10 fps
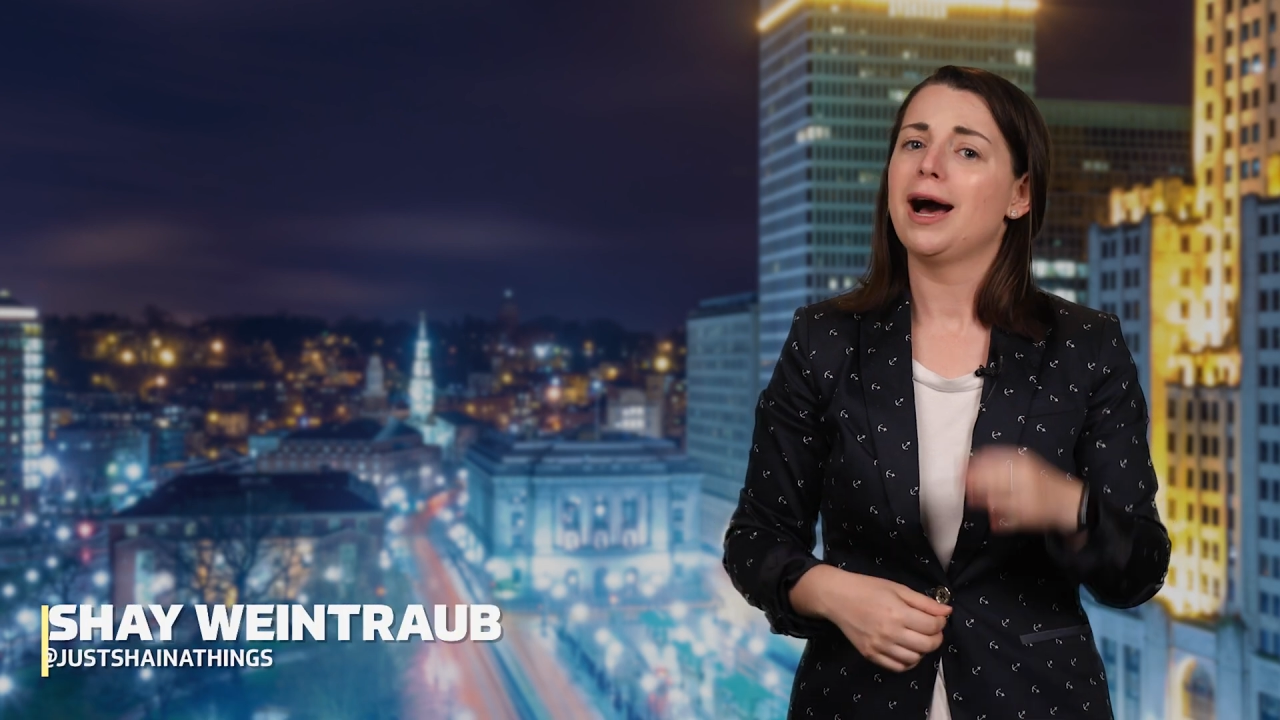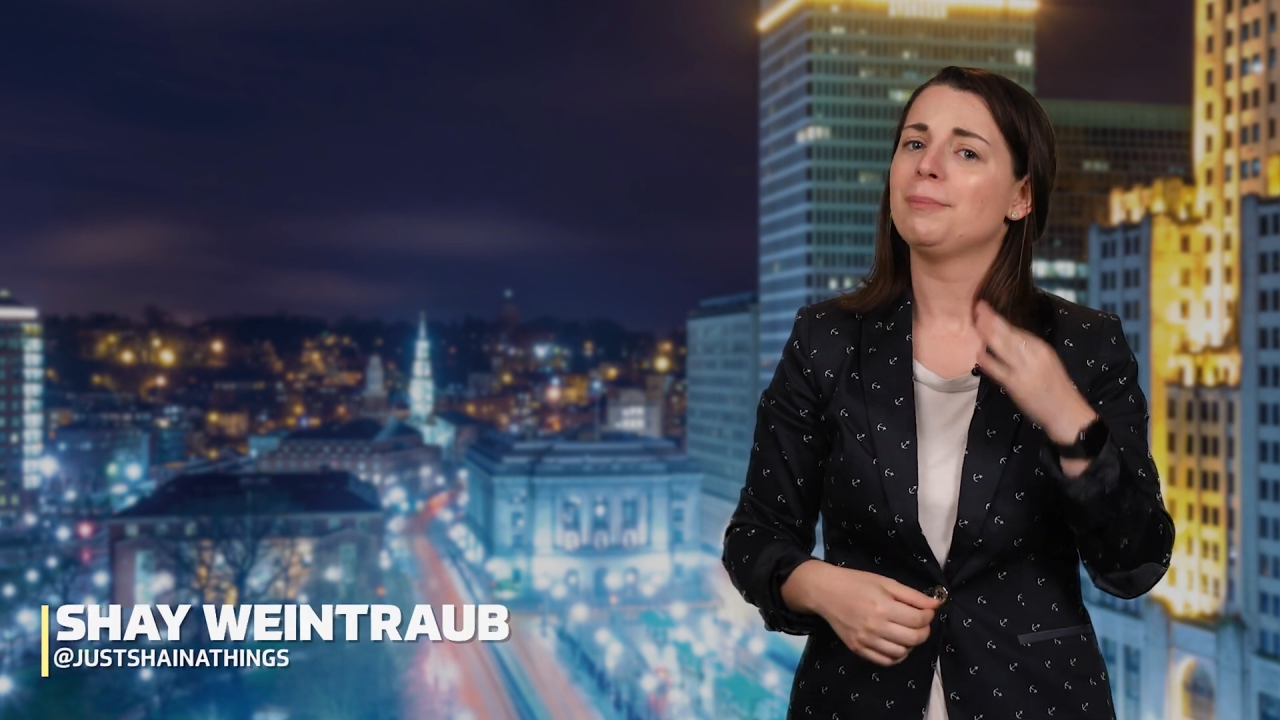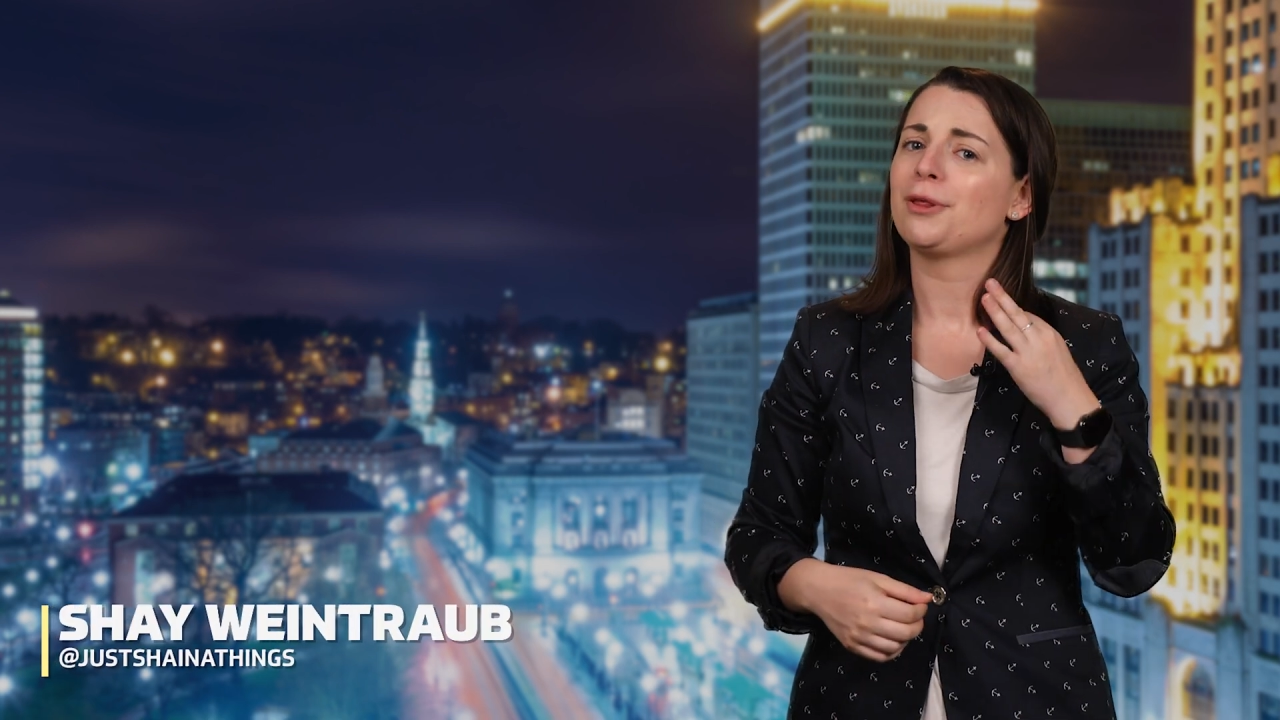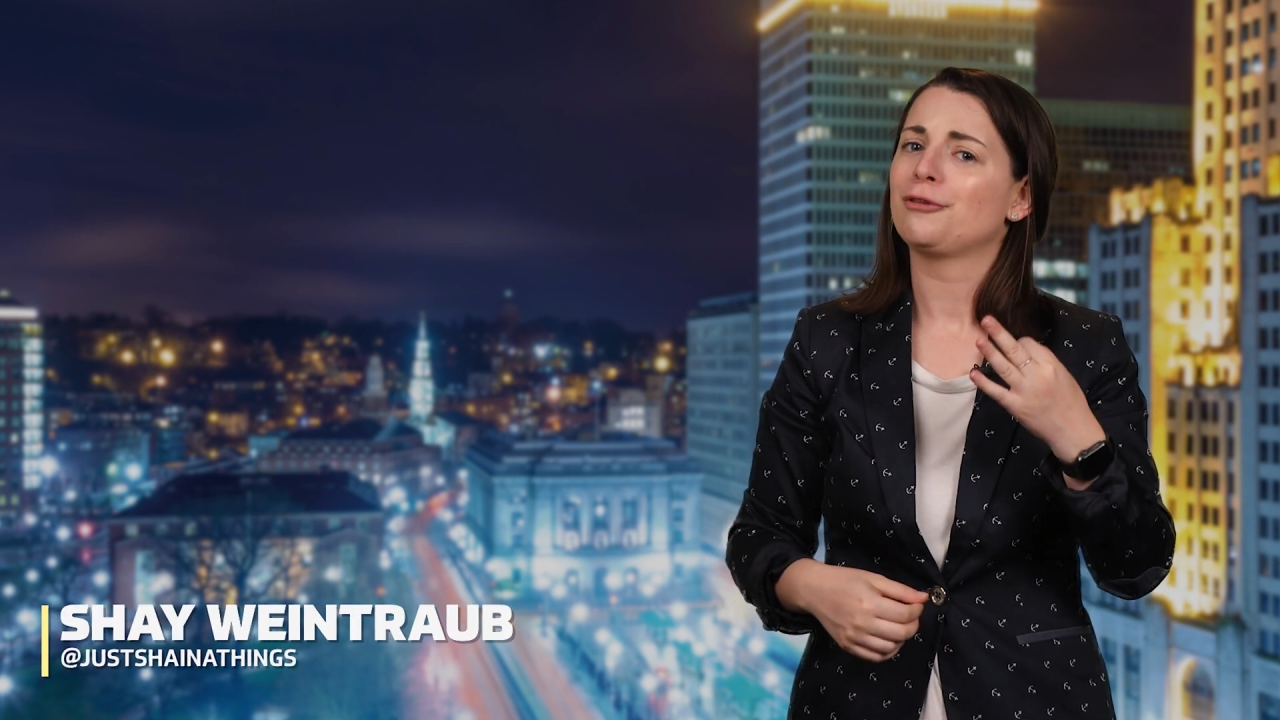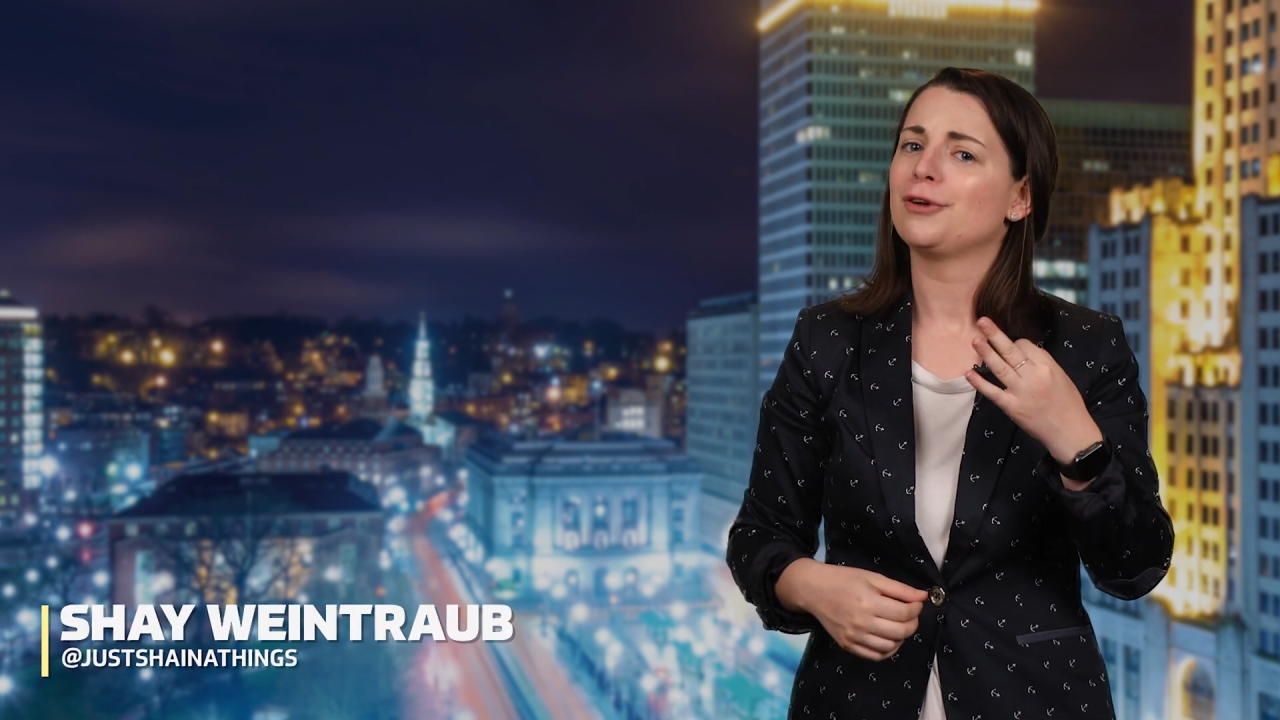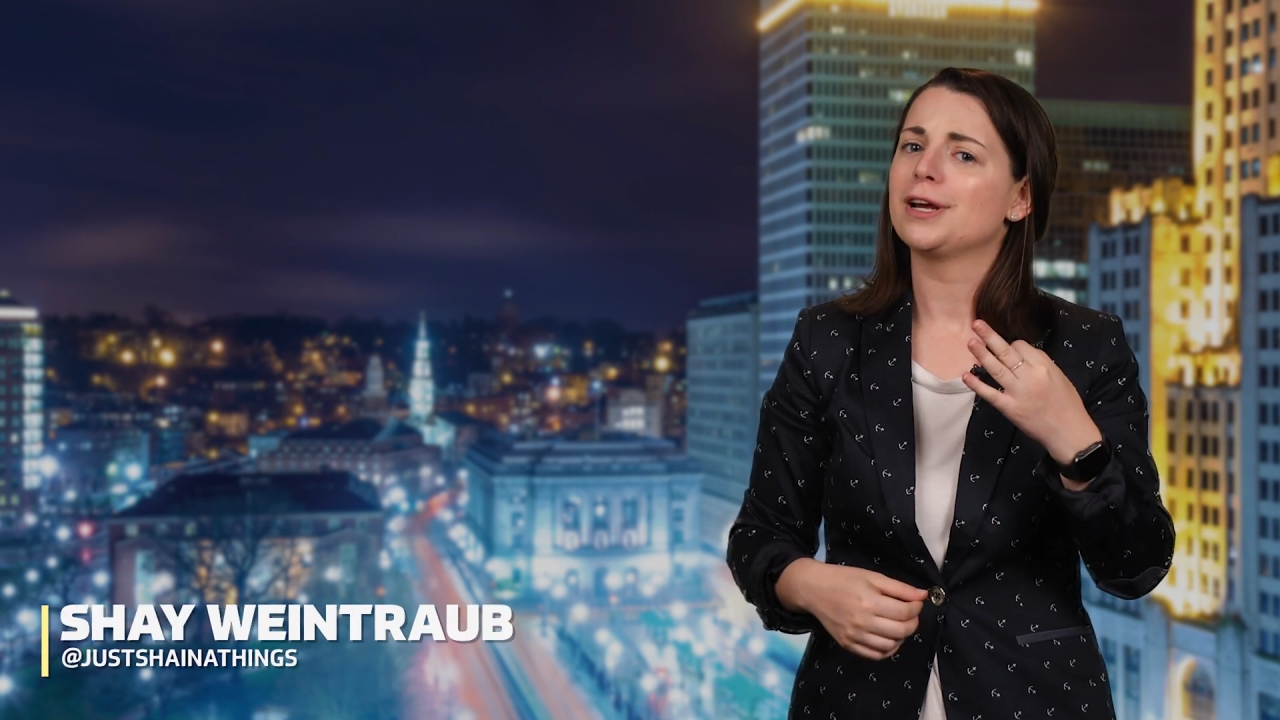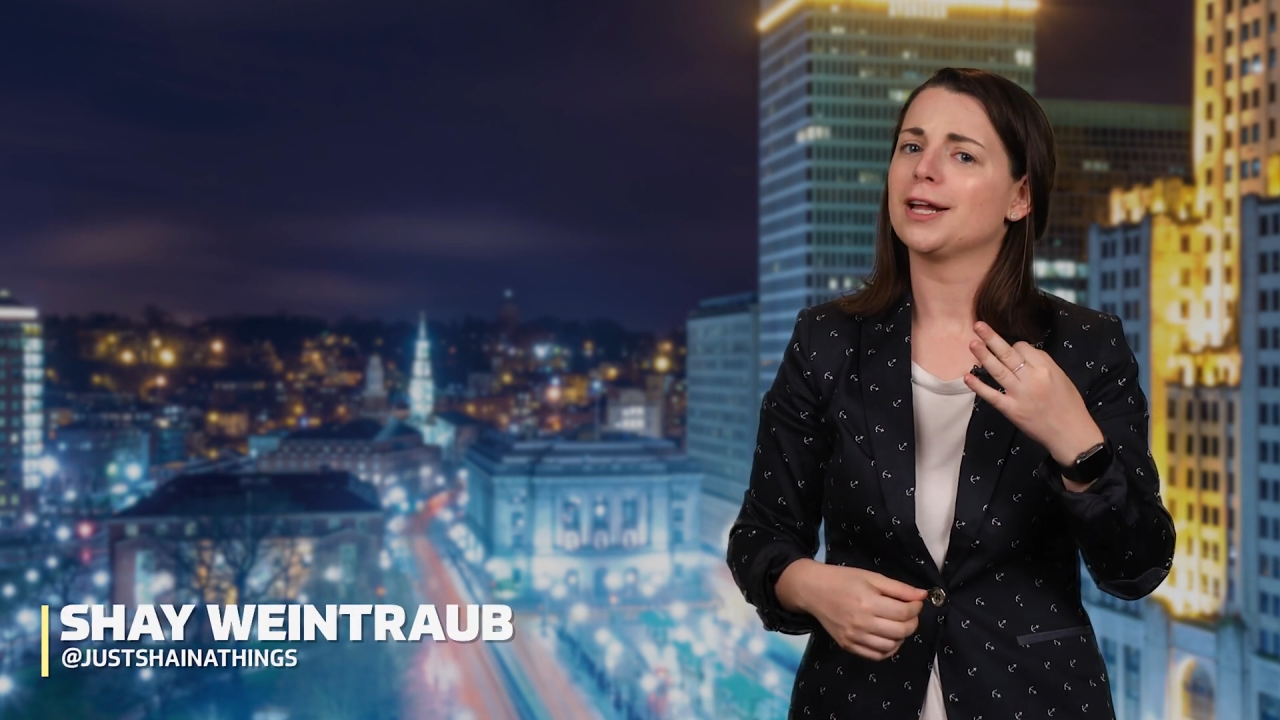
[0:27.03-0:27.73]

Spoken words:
I'm 3